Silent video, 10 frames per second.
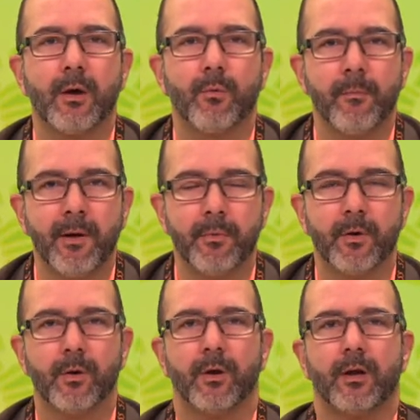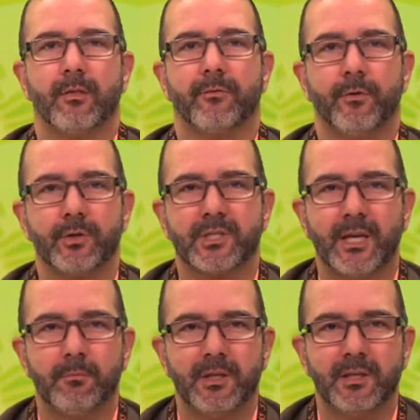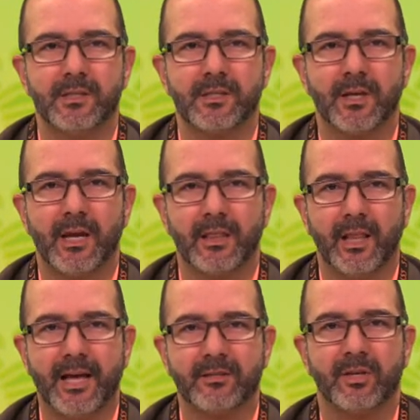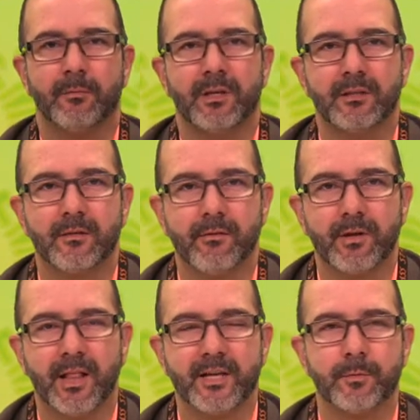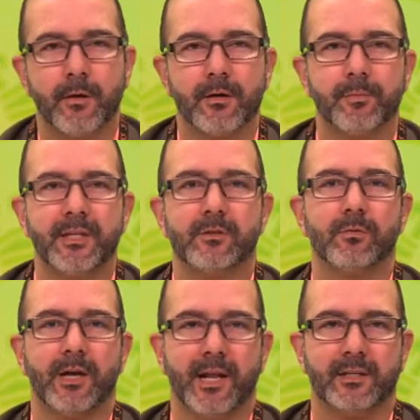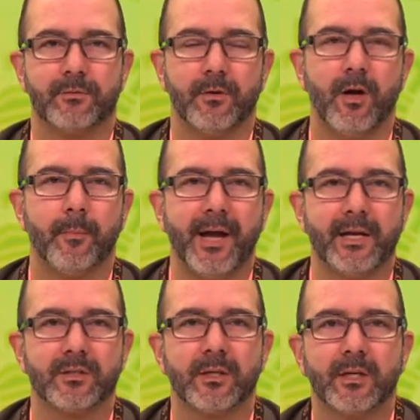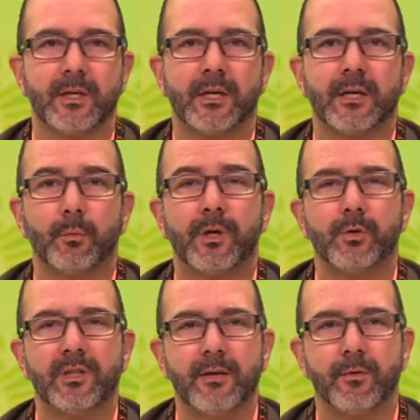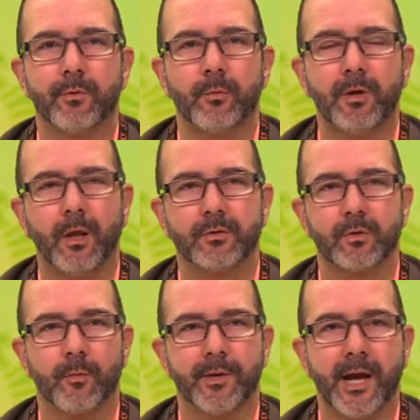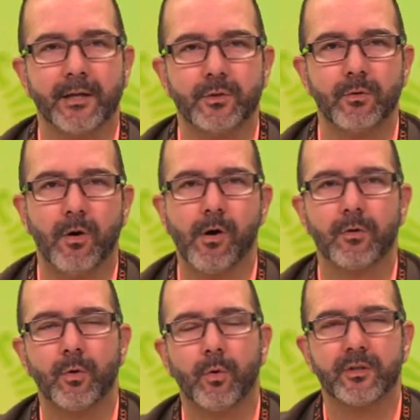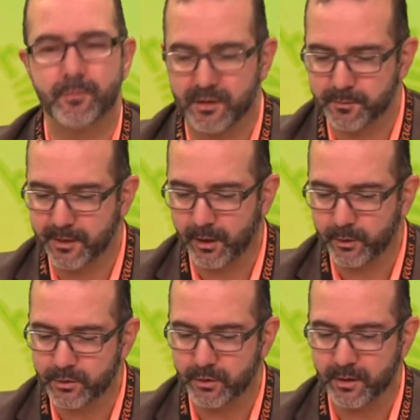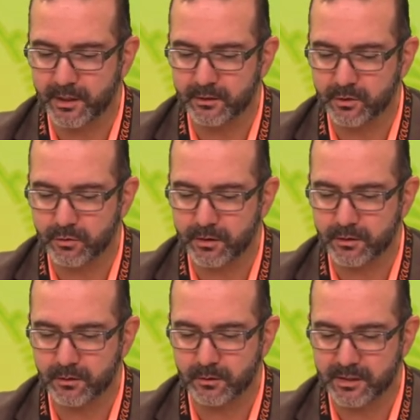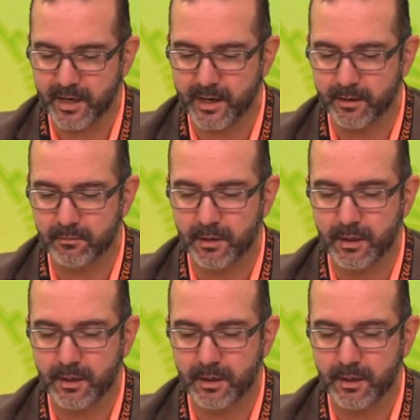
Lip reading: Remember, the first 10 minutes and the last 10 minutes of every class period, please do not ask for a hall pass. When you leave the room, close the door behind you. All doors must be closed during instructional time.